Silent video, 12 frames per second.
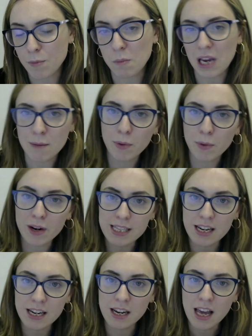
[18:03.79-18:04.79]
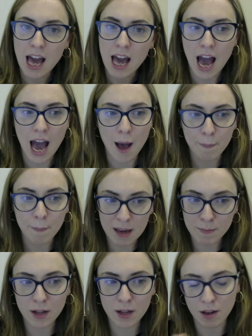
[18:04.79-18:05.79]
And when we imprison
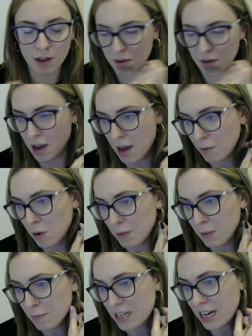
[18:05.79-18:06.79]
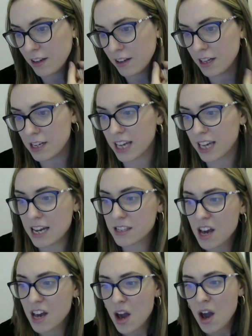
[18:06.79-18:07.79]
people, and women in particular in this
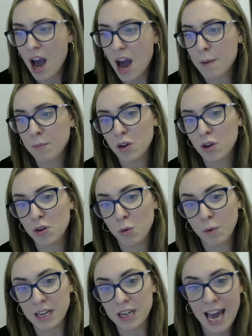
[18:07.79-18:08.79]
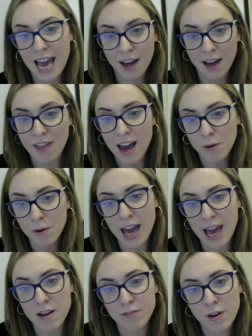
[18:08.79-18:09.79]
case, we take that
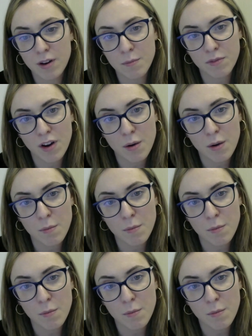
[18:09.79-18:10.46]
away from